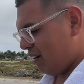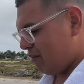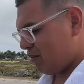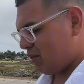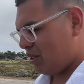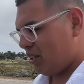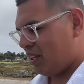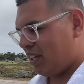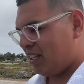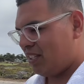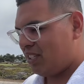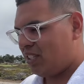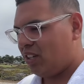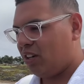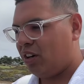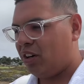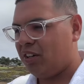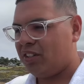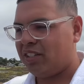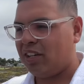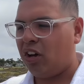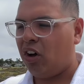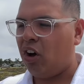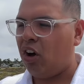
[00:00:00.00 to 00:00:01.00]
So you can see
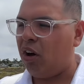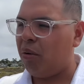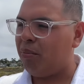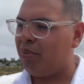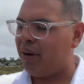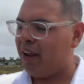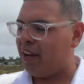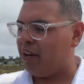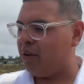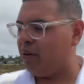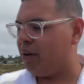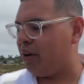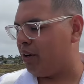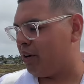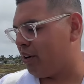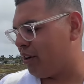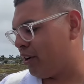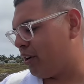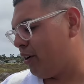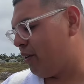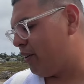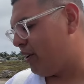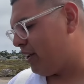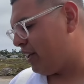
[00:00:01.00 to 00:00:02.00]
it's all brand new
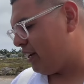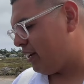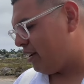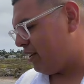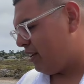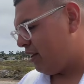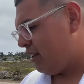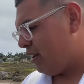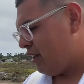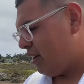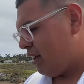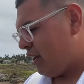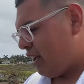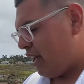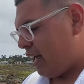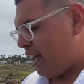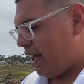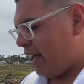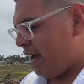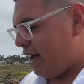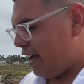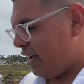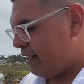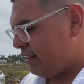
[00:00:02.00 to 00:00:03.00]
undercoating,
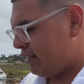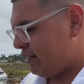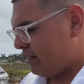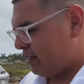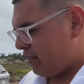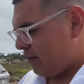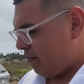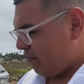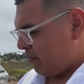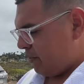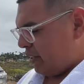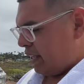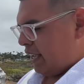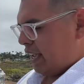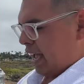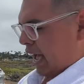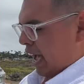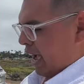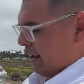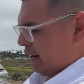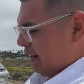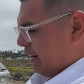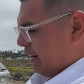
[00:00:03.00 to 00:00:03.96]
and it had an